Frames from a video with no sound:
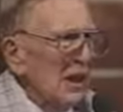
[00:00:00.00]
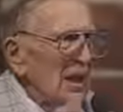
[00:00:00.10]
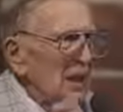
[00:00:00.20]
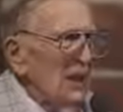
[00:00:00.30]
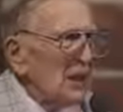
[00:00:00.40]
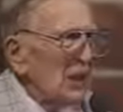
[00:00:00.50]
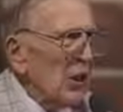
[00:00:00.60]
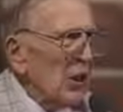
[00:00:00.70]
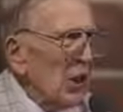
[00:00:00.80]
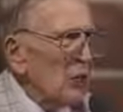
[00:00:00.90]
This is the
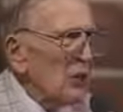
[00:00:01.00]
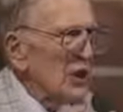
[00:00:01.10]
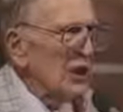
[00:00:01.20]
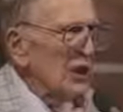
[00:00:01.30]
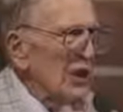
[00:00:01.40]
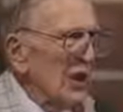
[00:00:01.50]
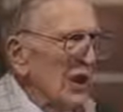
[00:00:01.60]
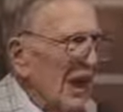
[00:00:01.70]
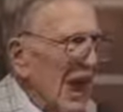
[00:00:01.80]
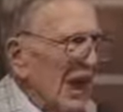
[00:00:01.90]
closest
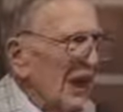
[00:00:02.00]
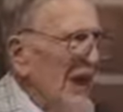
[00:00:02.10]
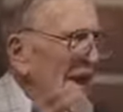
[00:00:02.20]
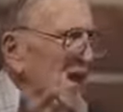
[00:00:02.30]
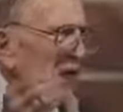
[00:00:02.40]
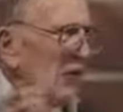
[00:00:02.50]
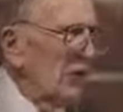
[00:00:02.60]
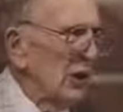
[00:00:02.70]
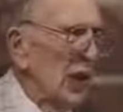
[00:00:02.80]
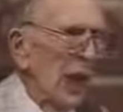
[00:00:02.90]
that I can get to
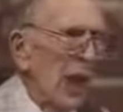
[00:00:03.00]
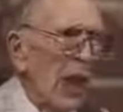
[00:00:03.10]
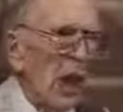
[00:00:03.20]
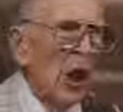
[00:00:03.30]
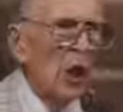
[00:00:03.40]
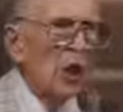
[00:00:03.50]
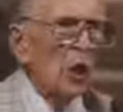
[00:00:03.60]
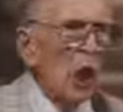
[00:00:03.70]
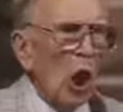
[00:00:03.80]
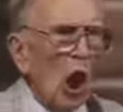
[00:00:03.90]
it.
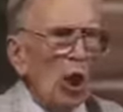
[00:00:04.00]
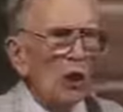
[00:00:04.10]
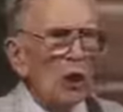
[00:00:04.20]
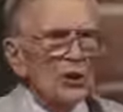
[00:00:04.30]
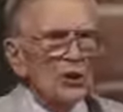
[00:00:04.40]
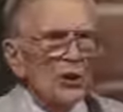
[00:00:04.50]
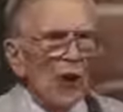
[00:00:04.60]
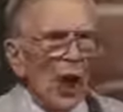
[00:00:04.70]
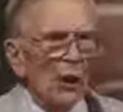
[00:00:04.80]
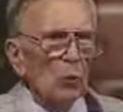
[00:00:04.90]
God does
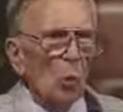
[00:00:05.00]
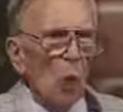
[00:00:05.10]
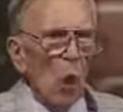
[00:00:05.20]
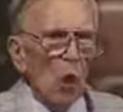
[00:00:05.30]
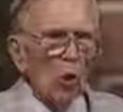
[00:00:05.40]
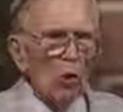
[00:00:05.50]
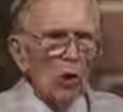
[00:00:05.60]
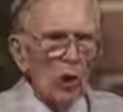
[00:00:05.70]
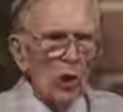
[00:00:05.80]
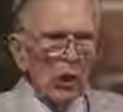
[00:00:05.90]
not want
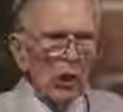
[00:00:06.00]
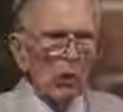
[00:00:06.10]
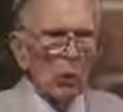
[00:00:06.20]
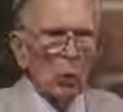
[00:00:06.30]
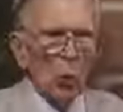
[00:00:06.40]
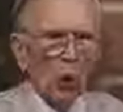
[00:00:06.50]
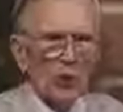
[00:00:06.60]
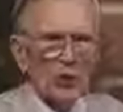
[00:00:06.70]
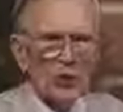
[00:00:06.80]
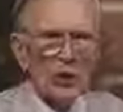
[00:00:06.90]
the
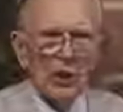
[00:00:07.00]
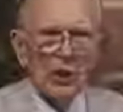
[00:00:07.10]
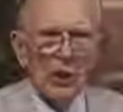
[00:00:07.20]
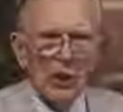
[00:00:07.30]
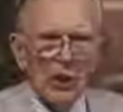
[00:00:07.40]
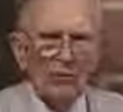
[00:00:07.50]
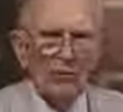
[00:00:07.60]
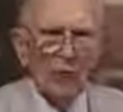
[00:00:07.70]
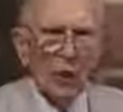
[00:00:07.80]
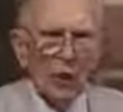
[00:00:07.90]
works of
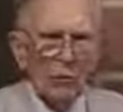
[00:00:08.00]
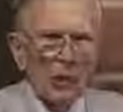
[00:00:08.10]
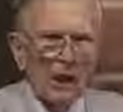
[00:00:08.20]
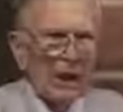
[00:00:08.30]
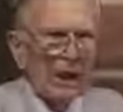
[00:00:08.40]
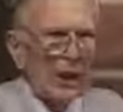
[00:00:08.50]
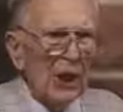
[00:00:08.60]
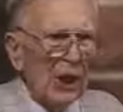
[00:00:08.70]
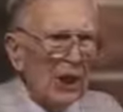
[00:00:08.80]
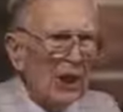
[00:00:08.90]
Vernon McGee
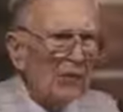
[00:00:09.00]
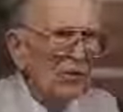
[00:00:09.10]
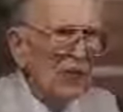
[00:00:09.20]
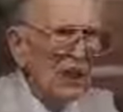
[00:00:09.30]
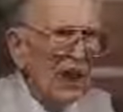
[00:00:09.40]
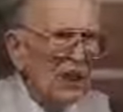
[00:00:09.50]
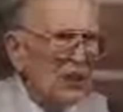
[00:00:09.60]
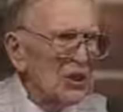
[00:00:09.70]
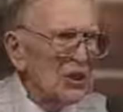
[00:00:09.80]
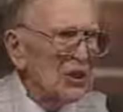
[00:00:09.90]
done in the
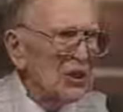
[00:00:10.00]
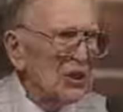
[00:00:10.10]
flesh.